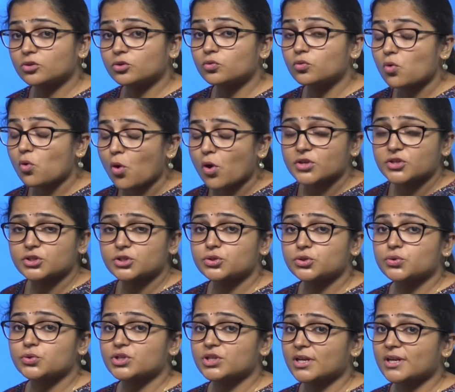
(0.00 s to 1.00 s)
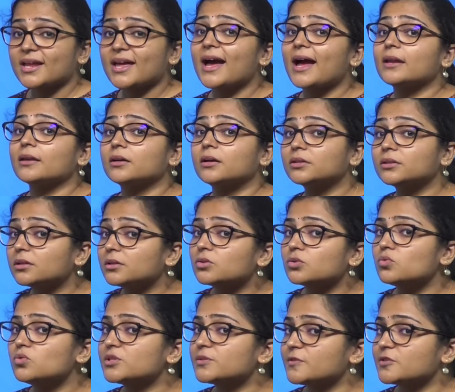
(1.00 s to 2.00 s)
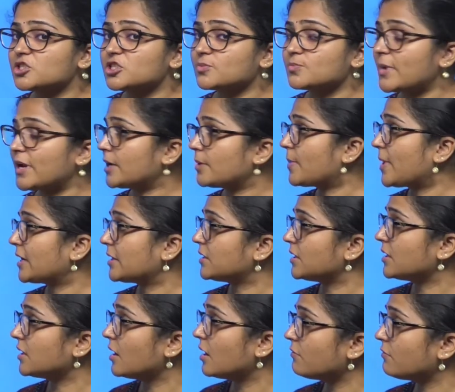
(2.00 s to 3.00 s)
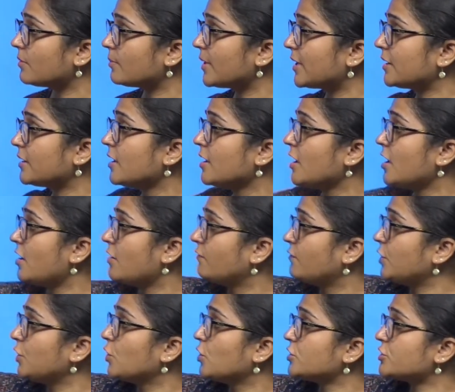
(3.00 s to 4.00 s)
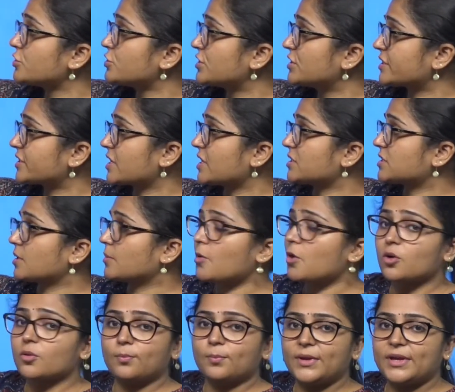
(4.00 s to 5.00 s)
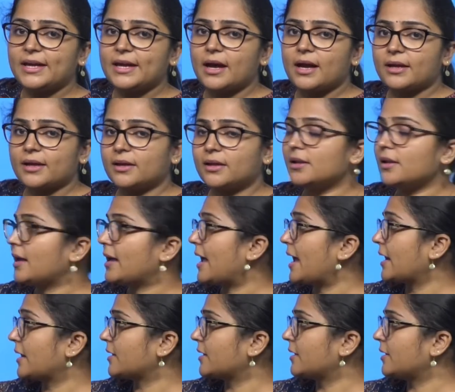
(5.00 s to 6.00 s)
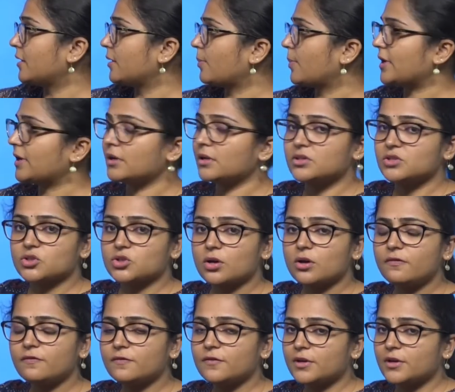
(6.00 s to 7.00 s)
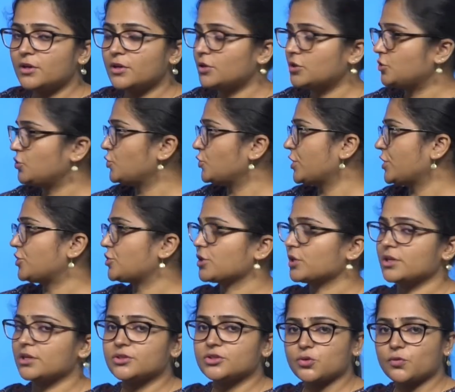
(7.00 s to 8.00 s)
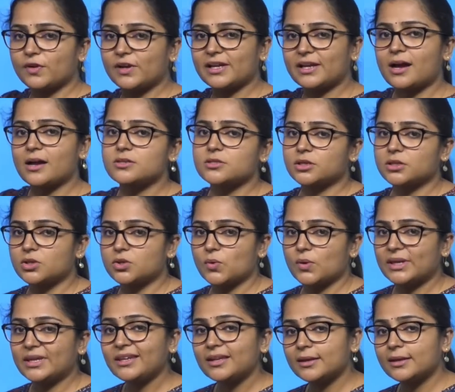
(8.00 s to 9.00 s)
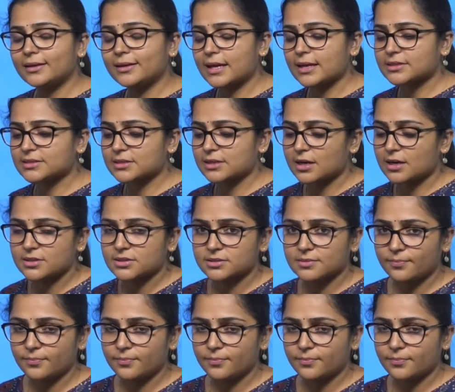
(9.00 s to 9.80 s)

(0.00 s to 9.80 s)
through constitution and other rules which is made by the government. We also discussed about PIL and independence of judiciary. So we'll continue in next class.